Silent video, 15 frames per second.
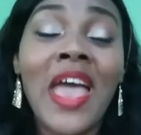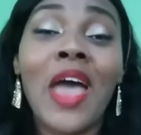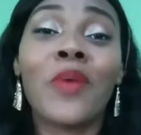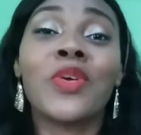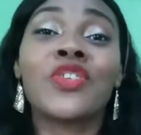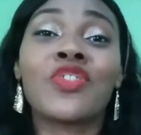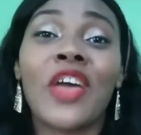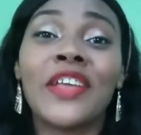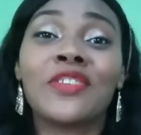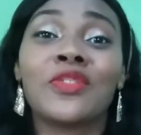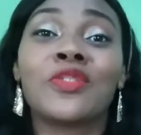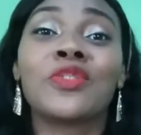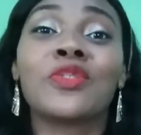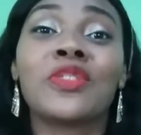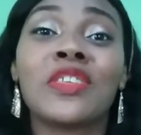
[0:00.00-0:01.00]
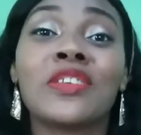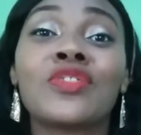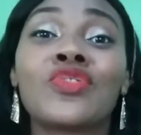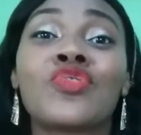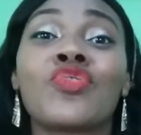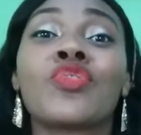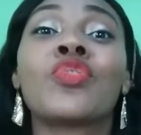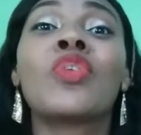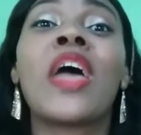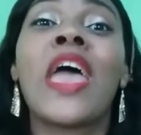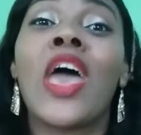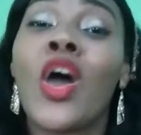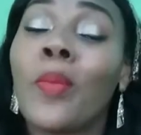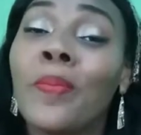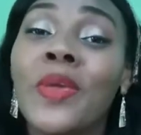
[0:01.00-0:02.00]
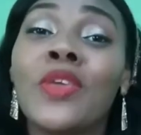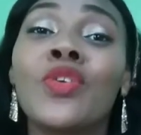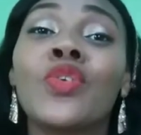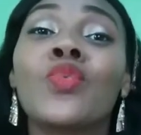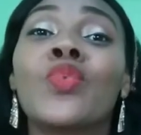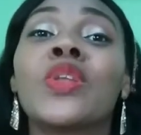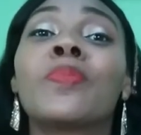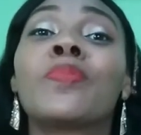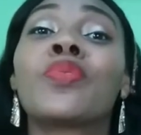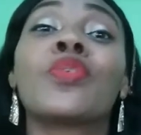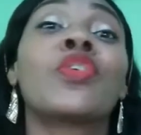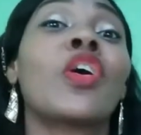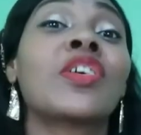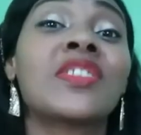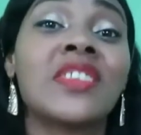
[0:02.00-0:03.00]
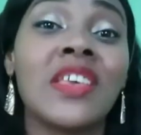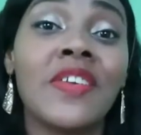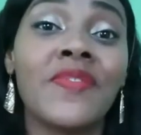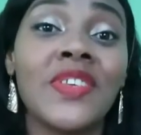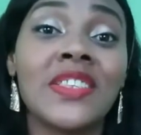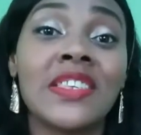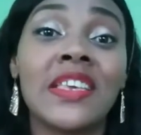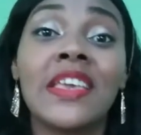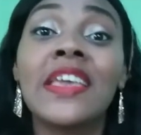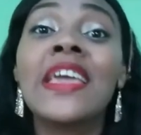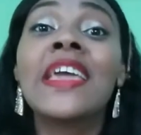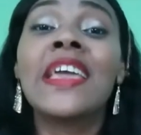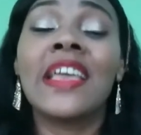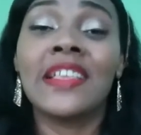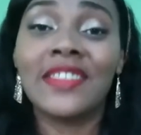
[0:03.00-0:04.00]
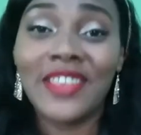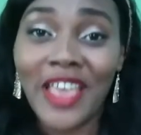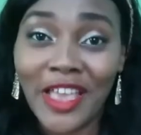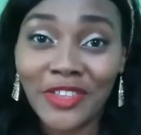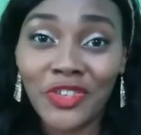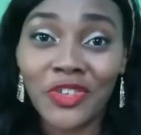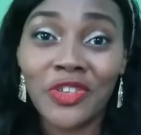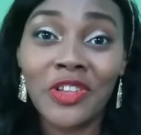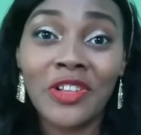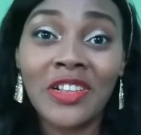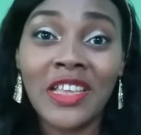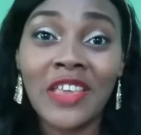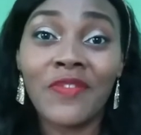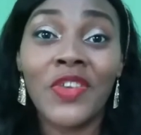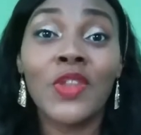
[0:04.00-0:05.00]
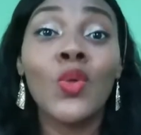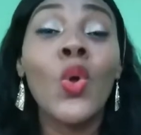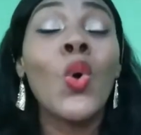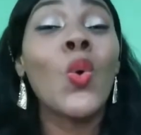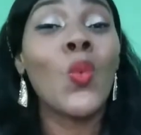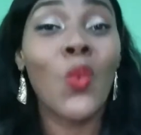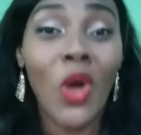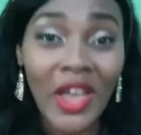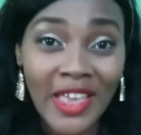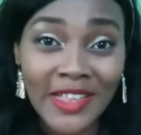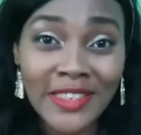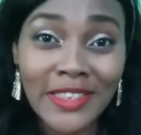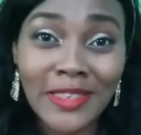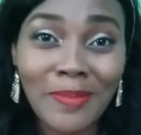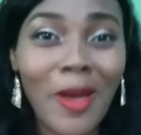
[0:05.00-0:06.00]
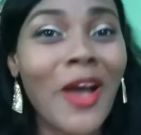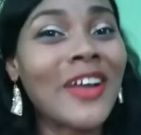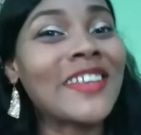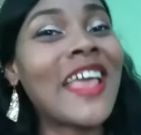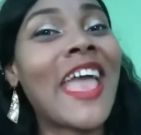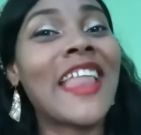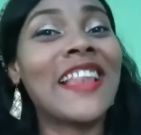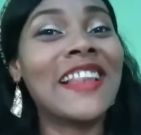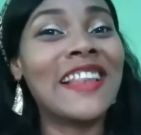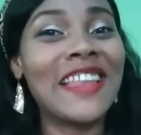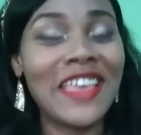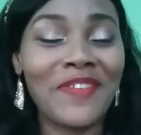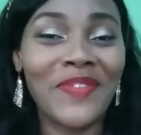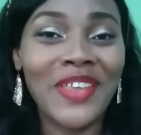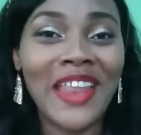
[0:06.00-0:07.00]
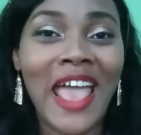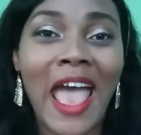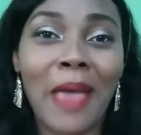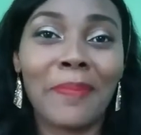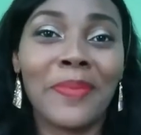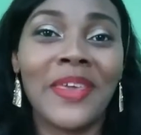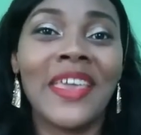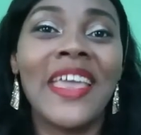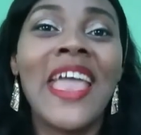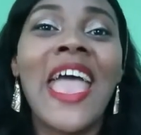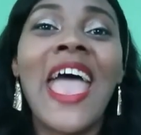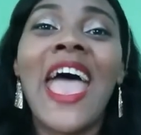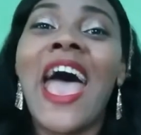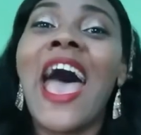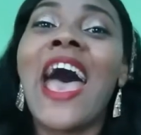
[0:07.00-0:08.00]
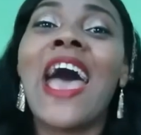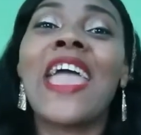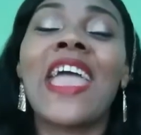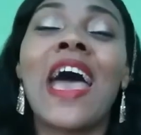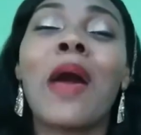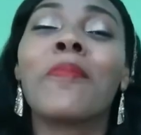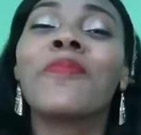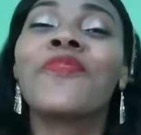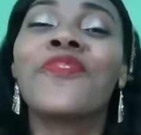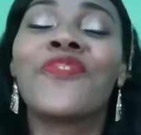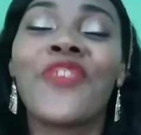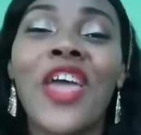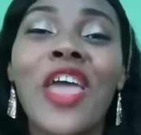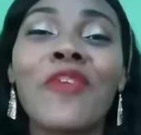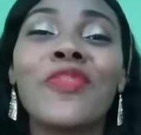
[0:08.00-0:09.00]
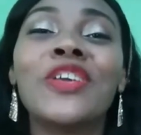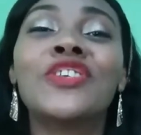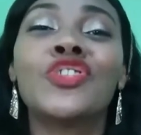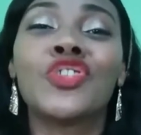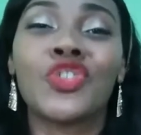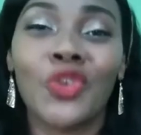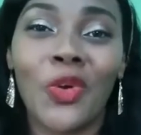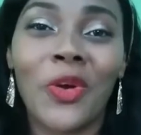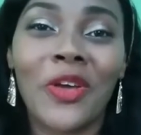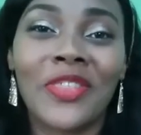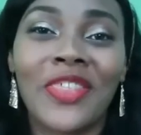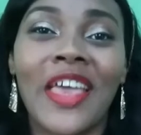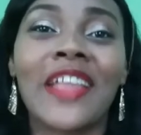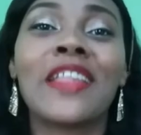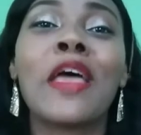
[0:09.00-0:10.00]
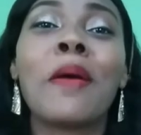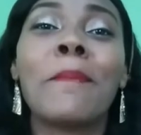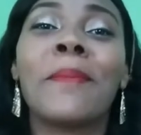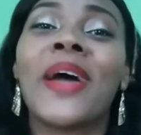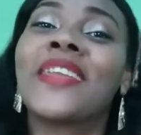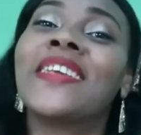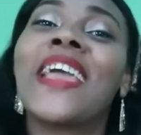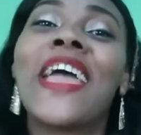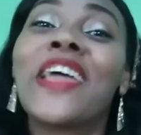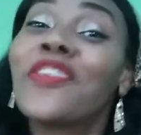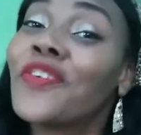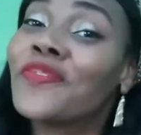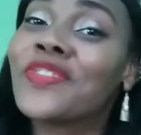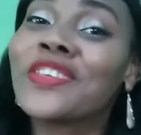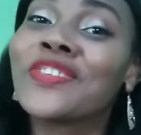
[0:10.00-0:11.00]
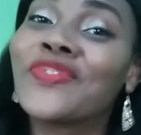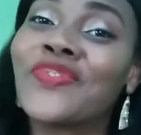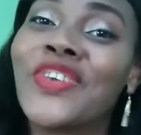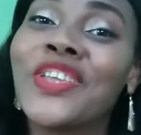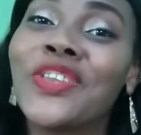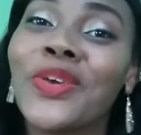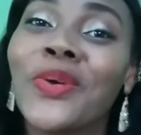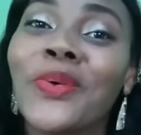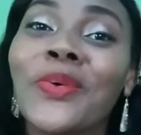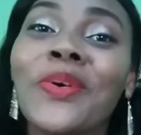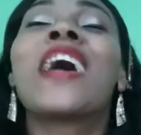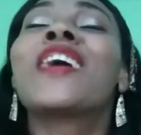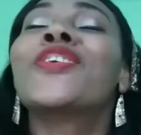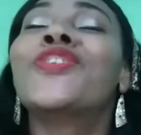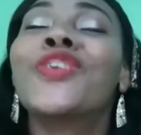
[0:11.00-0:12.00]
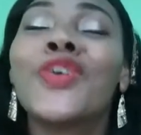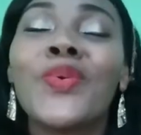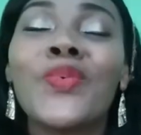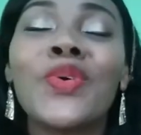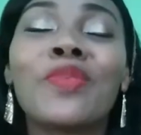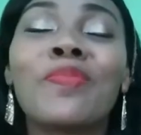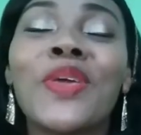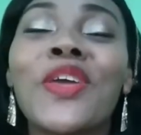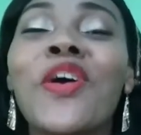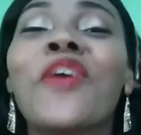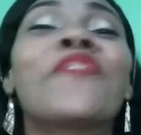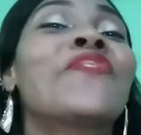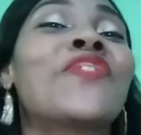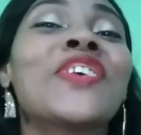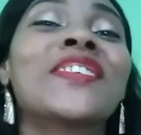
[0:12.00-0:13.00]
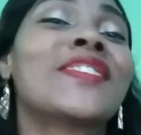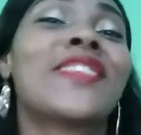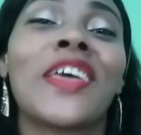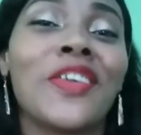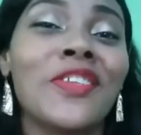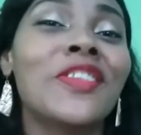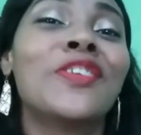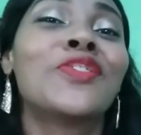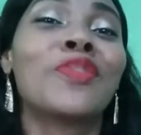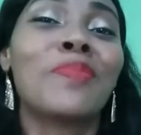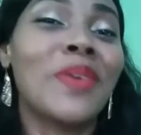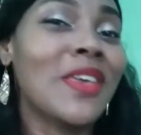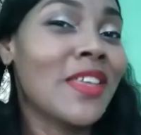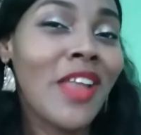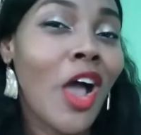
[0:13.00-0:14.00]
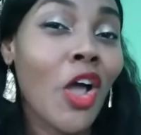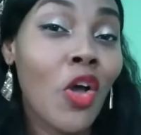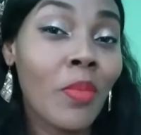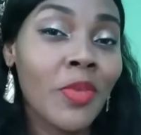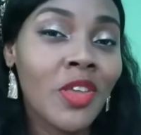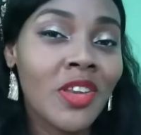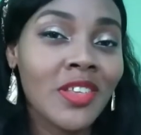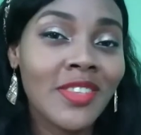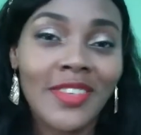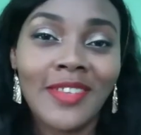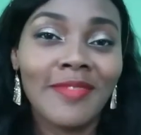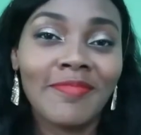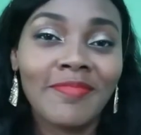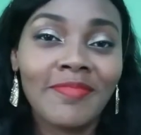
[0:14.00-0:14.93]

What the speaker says: And we try to do this through helping you with productivity, intentional living, working smart, and living happy. I am very sure that by the end of this video, you would be convinced that you need to be in our community.